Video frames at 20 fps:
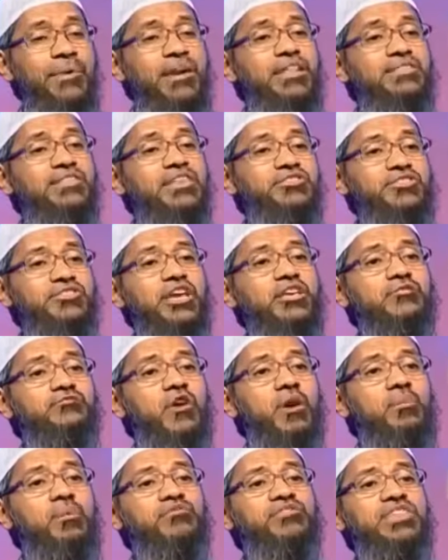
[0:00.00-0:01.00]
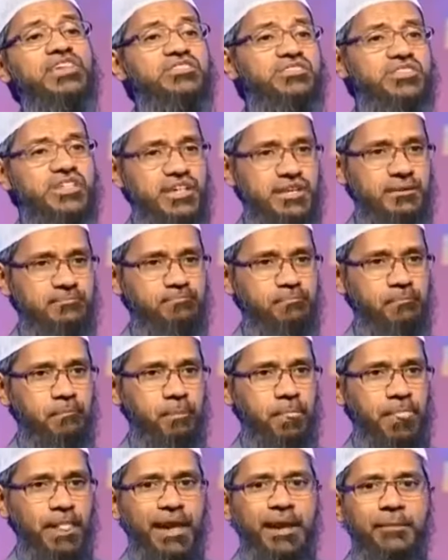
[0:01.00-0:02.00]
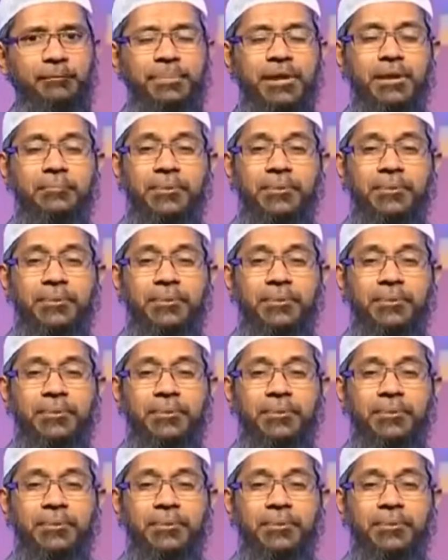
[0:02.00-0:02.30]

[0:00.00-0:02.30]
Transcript: Bible is the changed form of the Injil.